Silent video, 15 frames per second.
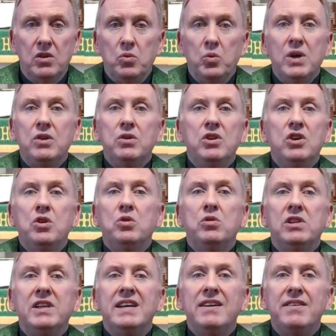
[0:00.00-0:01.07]
will you
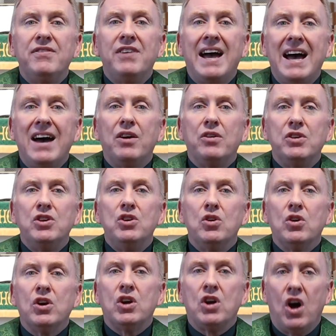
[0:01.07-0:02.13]
live out
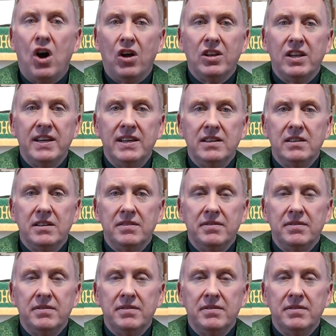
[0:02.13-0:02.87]
your calling?